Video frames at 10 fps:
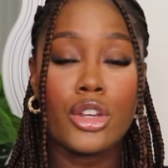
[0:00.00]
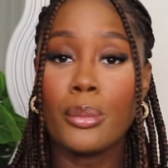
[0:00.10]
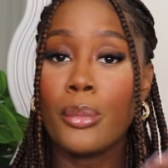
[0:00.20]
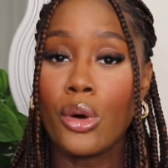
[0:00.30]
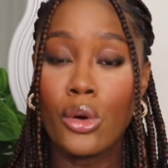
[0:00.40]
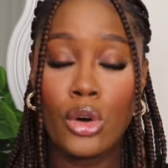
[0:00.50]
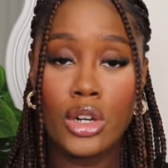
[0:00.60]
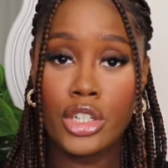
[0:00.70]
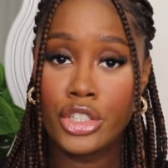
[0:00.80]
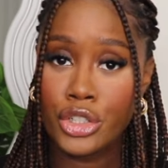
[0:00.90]
more
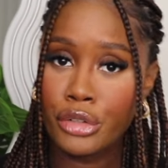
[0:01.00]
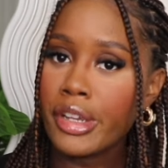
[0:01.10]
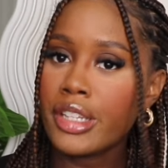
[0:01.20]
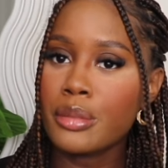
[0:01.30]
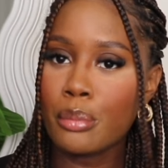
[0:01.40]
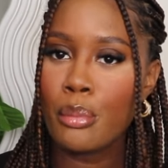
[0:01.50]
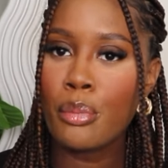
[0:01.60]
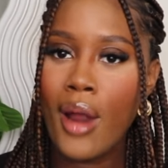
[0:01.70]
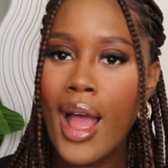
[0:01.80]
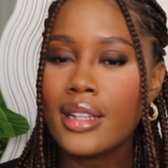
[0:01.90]
luxurious
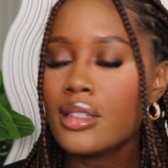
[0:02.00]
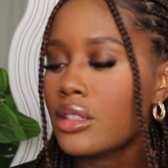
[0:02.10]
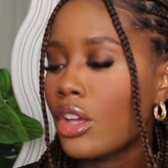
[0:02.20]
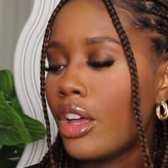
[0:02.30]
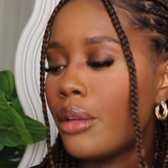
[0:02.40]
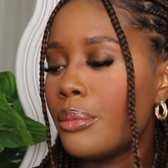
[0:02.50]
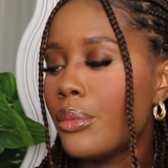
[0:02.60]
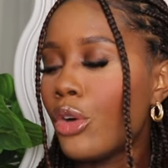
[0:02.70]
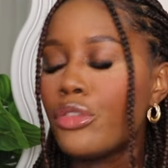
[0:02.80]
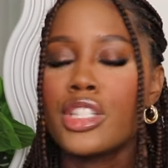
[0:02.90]
brands
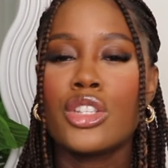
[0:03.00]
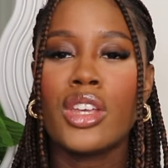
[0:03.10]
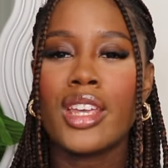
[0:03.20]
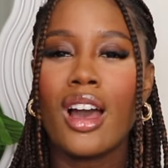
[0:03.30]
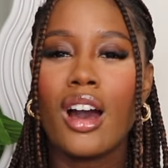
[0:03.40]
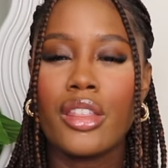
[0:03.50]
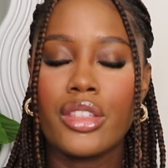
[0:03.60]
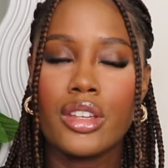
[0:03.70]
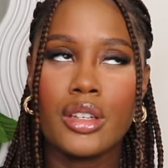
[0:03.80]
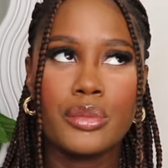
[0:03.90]
um, obviously you can get
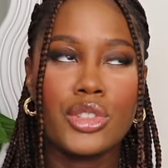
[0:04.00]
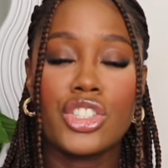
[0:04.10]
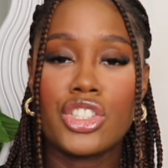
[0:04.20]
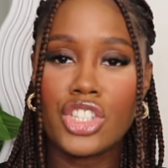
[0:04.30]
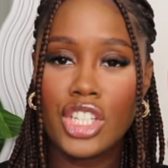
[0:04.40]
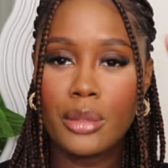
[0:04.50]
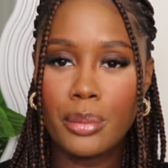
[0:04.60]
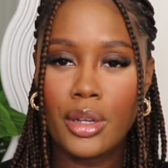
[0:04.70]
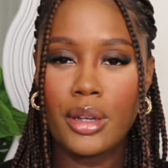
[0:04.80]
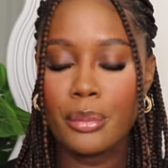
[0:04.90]
other
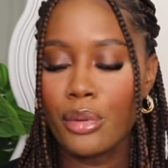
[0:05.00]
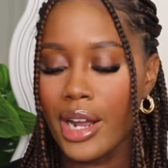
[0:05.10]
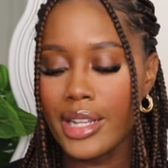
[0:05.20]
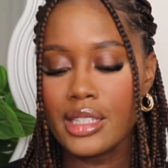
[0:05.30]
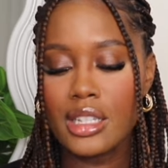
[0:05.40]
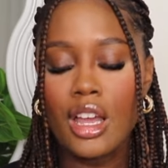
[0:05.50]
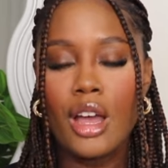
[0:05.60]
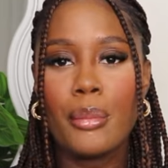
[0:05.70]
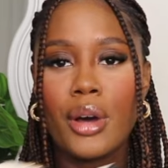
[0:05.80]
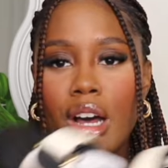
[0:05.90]
cheaper brands,
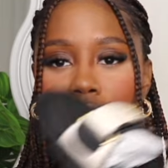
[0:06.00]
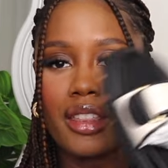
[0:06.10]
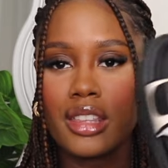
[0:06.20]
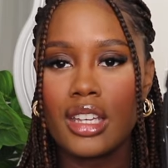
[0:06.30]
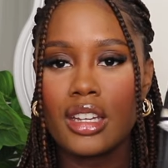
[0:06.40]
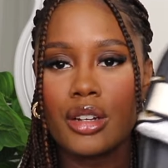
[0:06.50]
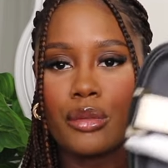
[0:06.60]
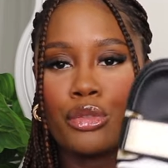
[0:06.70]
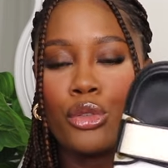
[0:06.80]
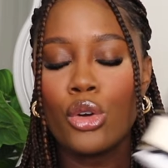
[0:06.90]
but I think
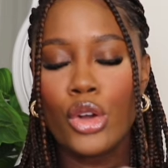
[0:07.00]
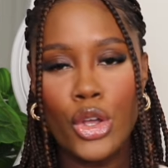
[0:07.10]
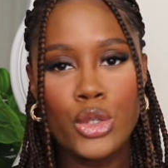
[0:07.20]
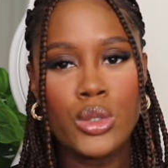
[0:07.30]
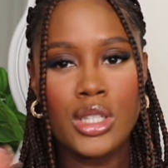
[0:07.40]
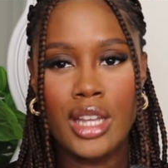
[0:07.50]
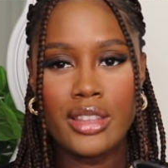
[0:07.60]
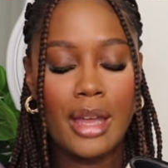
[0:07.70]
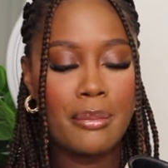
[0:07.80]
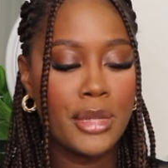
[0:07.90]
for Coach which is
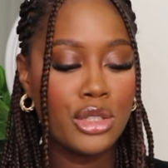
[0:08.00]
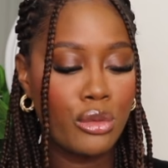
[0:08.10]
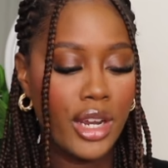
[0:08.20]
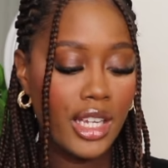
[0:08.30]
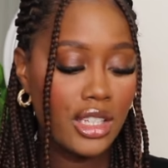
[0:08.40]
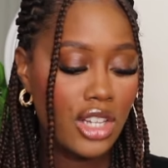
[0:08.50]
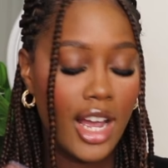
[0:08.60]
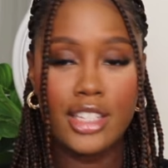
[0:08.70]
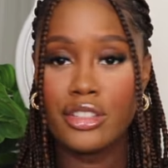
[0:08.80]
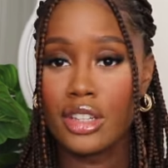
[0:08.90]
like that mid-range
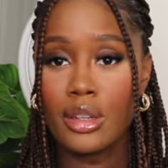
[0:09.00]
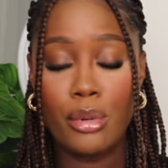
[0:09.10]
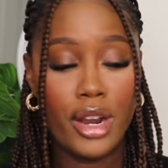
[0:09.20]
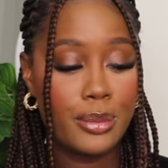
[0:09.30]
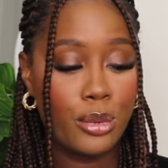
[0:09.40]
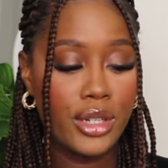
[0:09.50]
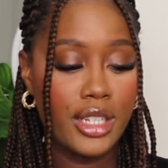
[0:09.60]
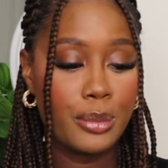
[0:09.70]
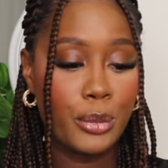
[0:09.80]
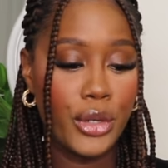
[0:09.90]
I think the price
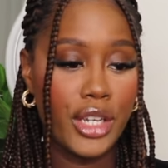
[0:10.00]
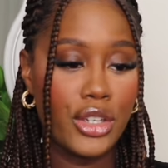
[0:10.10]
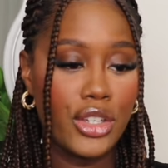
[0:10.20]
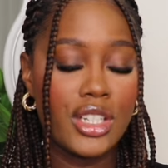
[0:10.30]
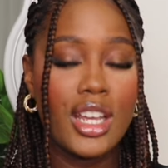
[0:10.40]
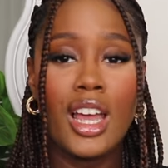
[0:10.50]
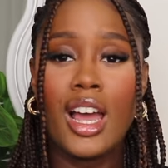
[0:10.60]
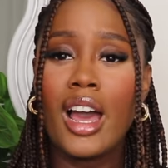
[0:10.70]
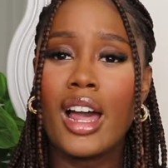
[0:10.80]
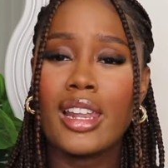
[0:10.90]
point is pretty good
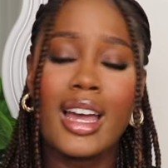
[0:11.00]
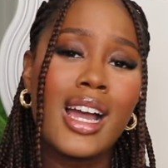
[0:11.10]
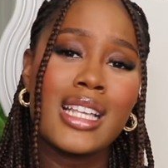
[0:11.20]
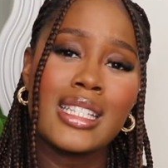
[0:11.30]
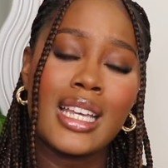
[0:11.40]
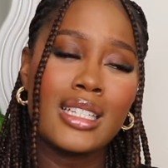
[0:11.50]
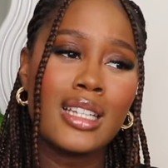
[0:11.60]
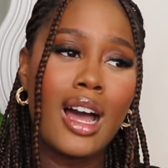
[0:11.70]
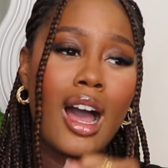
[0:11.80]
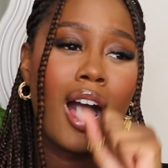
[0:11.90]
like I
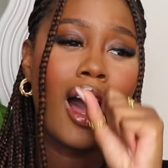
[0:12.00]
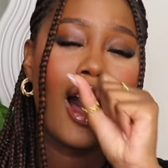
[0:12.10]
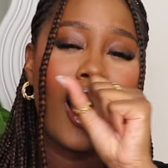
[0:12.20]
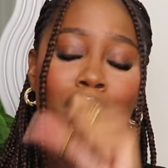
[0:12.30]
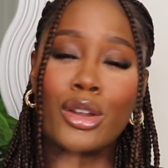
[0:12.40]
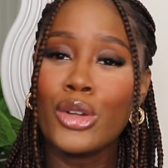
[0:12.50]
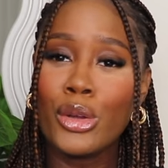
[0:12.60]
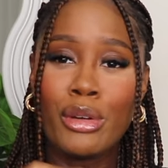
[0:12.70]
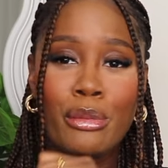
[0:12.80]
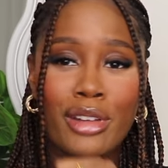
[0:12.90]
said I don't know
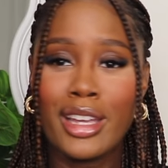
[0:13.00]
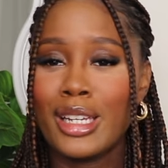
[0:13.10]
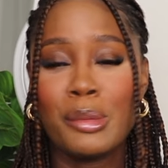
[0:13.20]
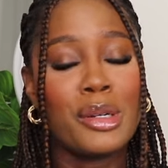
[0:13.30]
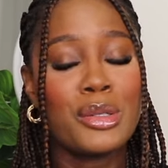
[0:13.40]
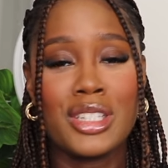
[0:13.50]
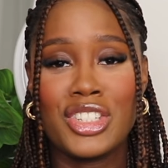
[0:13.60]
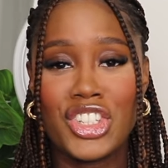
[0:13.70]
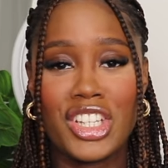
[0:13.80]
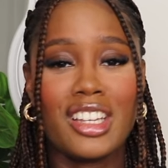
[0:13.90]
if I'm flying anywhere else
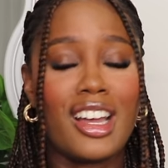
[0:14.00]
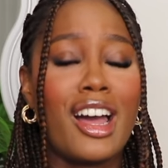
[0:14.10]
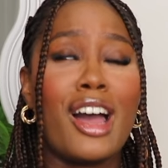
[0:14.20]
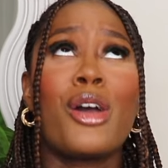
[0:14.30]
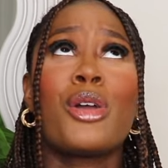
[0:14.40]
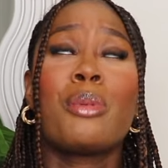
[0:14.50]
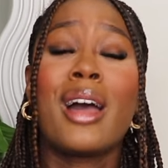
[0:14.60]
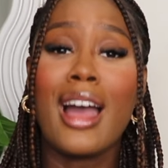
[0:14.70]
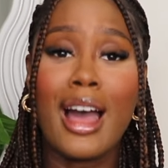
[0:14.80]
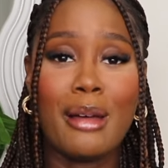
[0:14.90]
this year. I hope
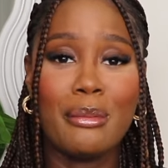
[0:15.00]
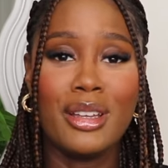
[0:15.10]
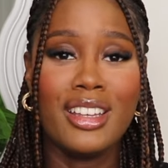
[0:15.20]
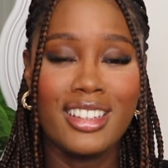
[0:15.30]
I am.